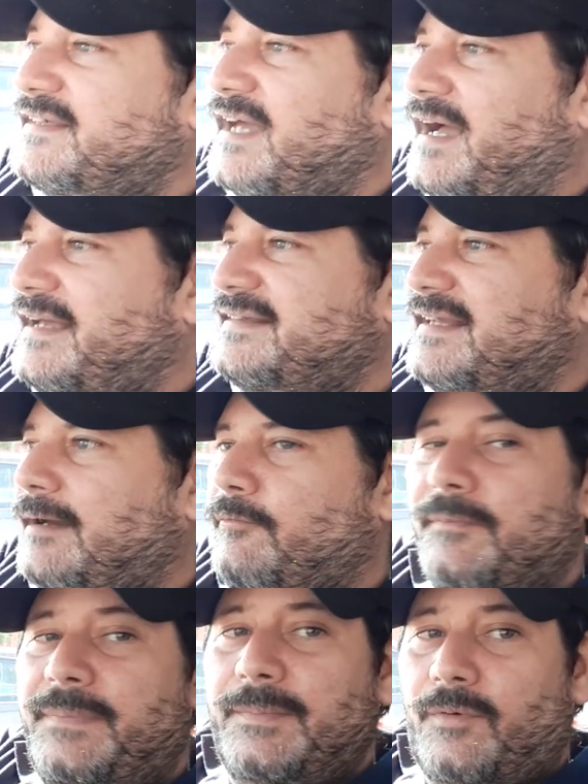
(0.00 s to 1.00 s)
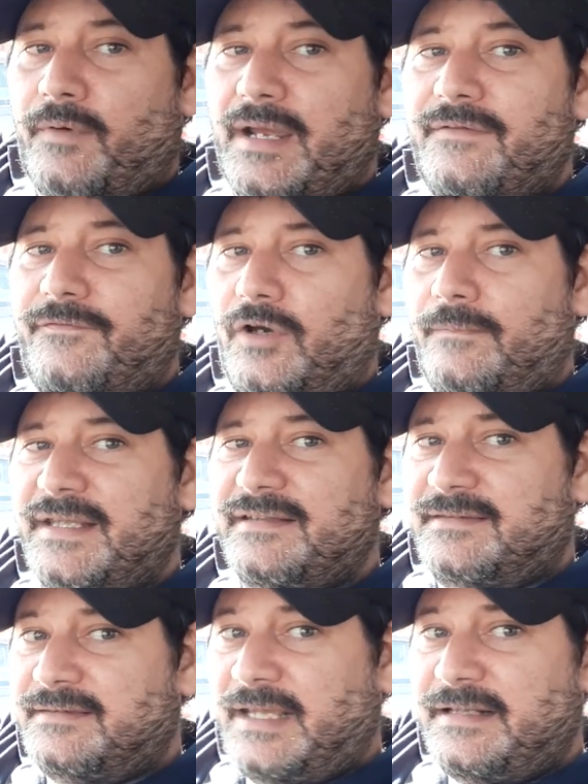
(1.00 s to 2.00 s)
guys that when people ran film, they
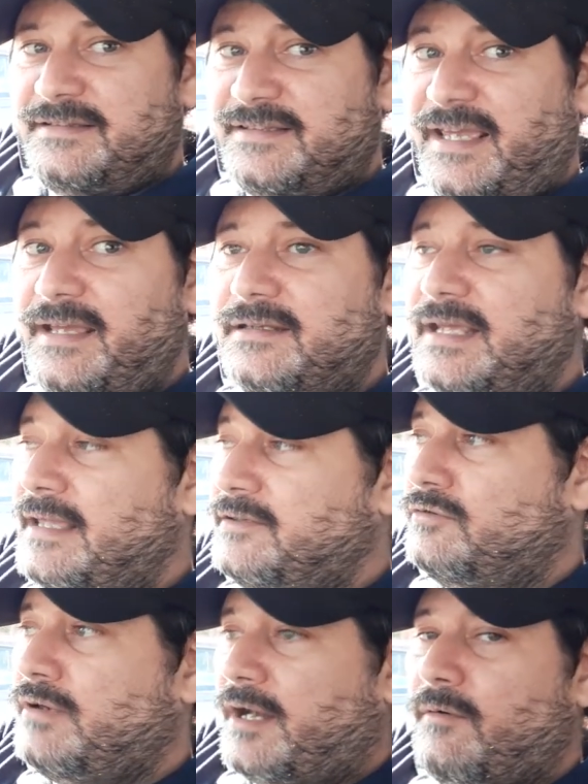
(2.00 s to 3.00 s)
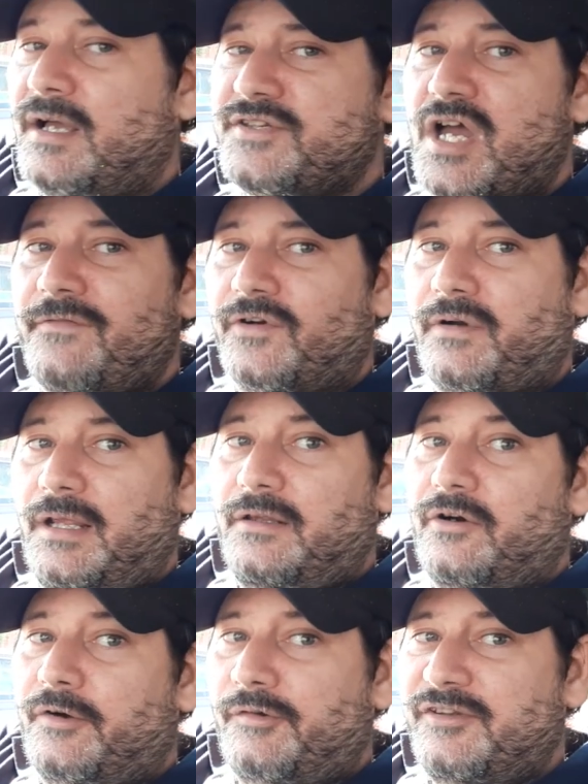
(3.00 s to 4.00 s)
said, you got to watch out for
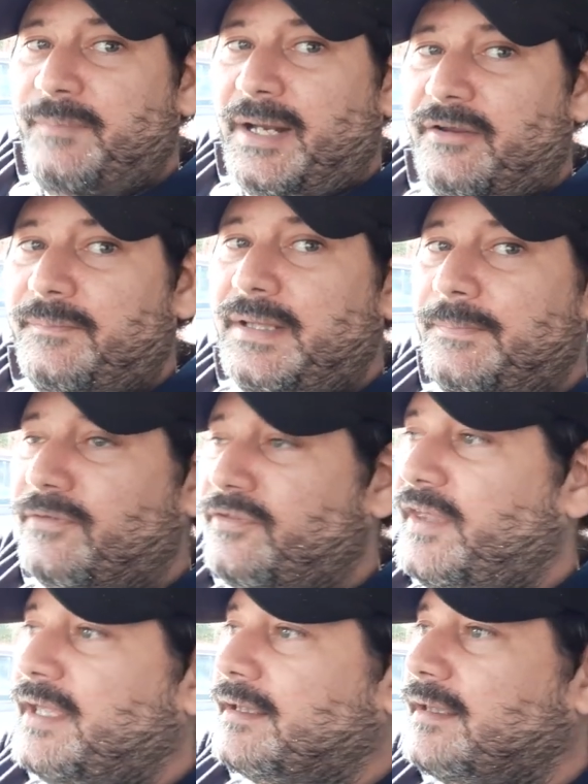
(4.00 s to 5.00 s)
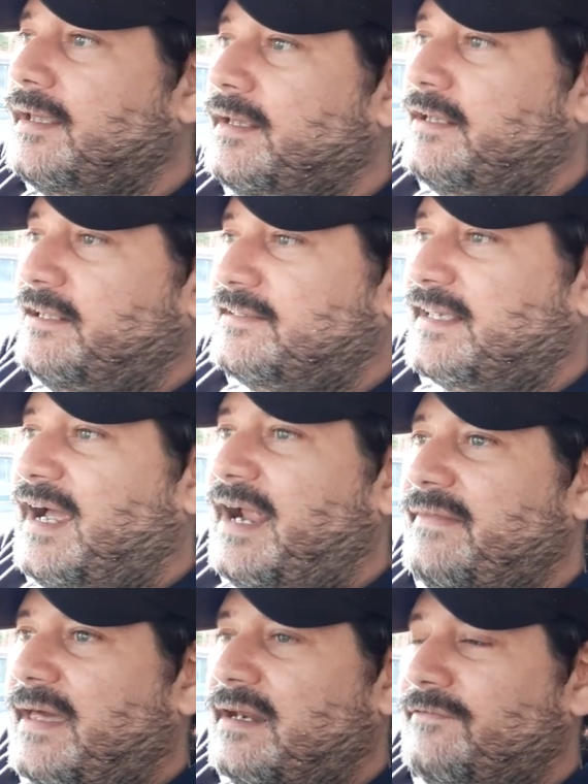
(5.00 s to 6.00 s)
Graylin Arnold. He's better than people think. He's a
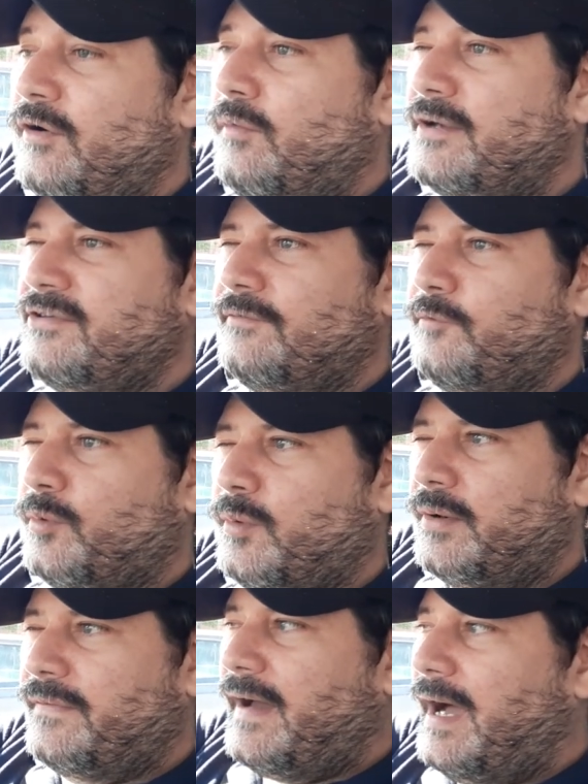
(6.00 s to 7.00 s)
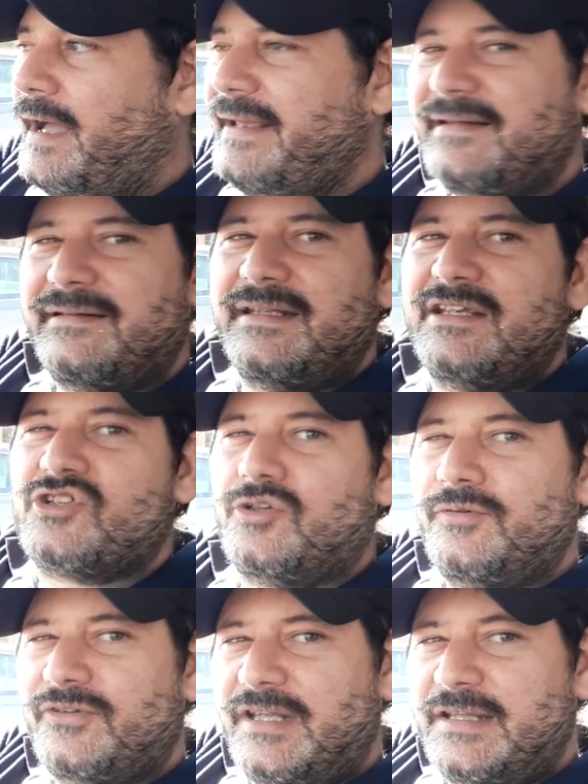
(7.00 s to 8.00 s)
guy that if it wasn't for the height
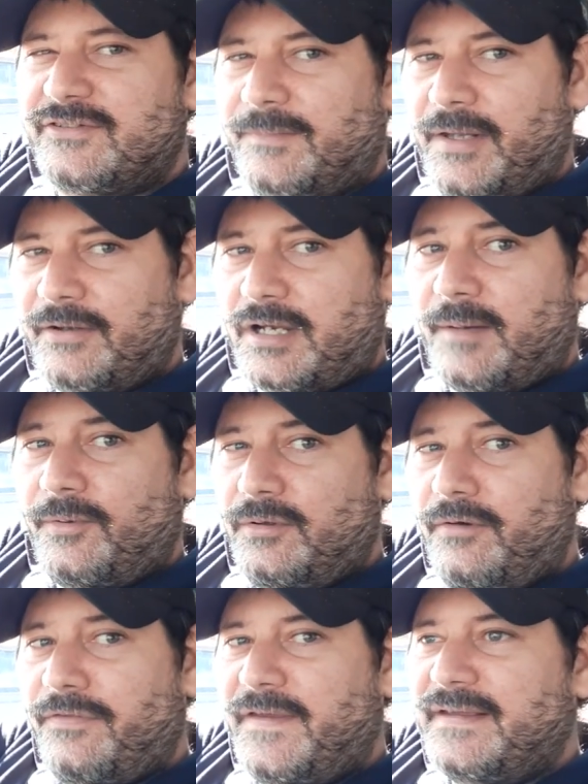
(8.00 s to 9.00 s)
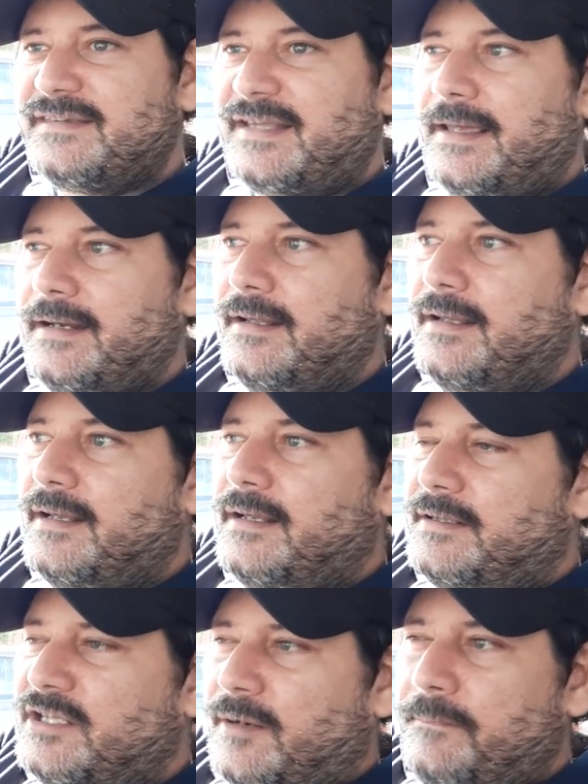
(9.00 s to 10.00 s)
issues and some other couple little things that,
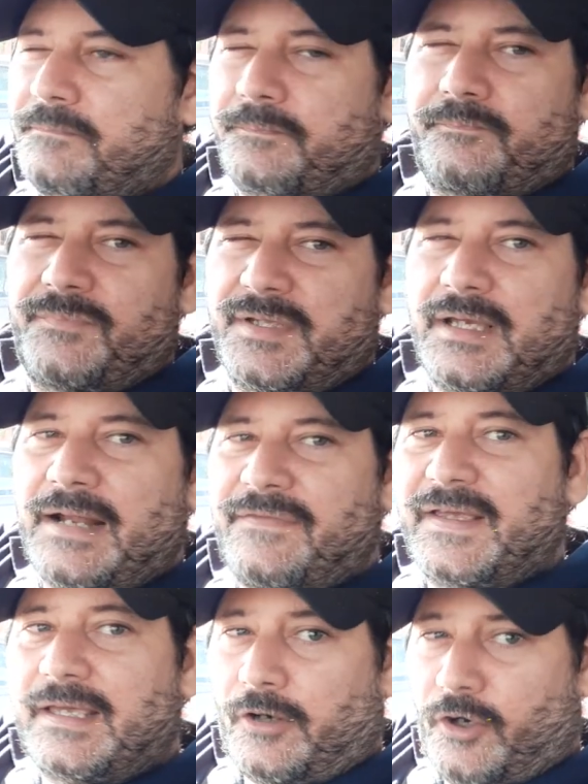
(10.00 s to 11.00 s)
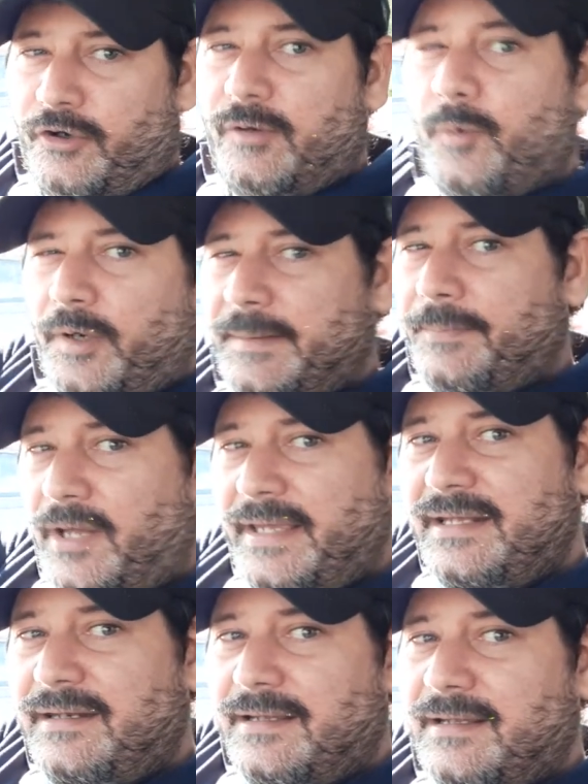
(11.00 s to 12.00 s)
you know, I think it hurt him where he
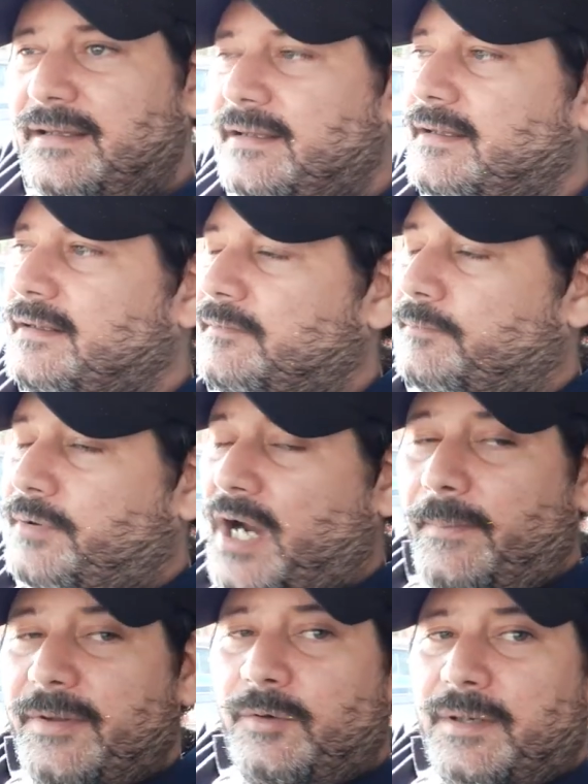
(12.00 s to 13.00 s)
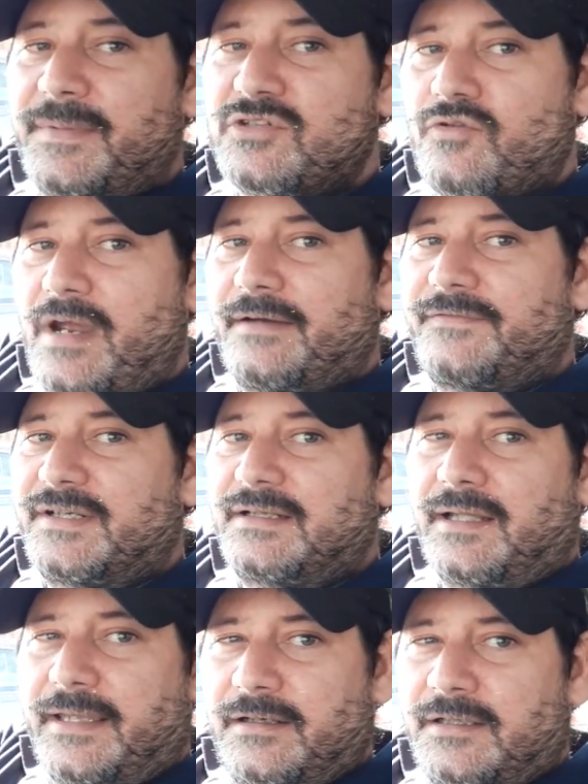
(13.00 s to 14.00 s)
played, probably would have been drafted
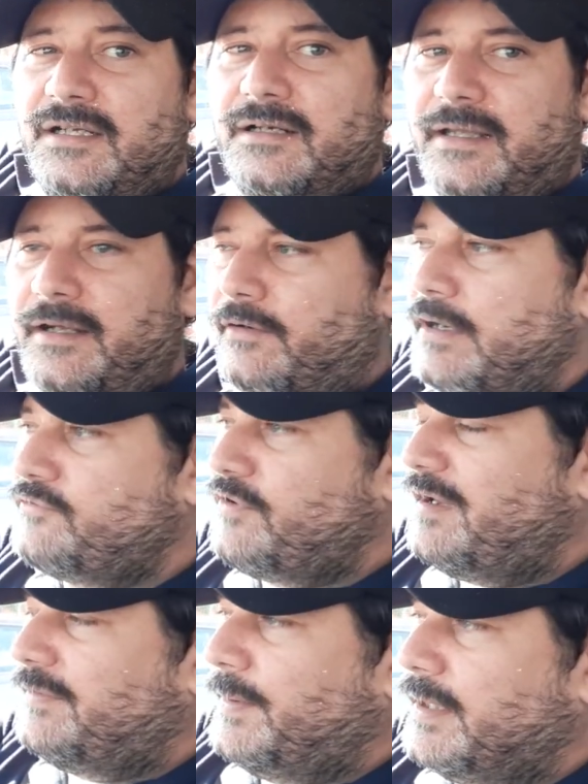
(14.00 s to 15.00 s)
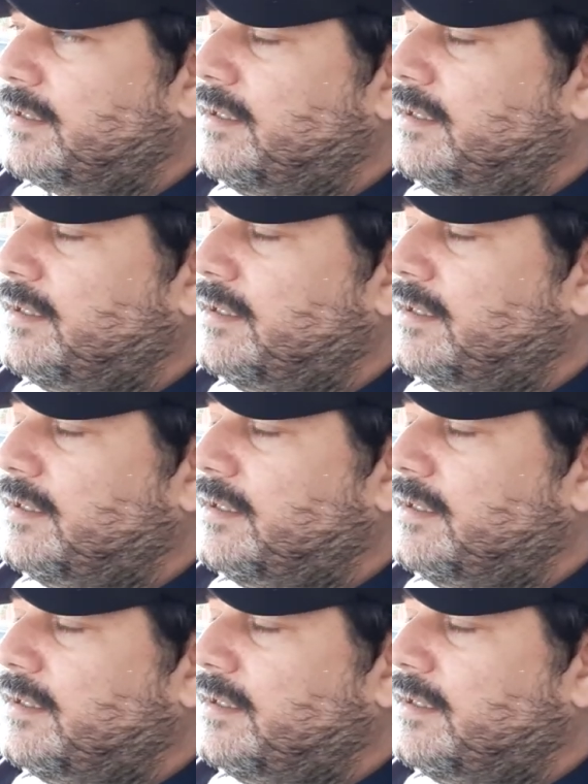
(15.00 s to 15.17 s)
later, you know, later round draft pick.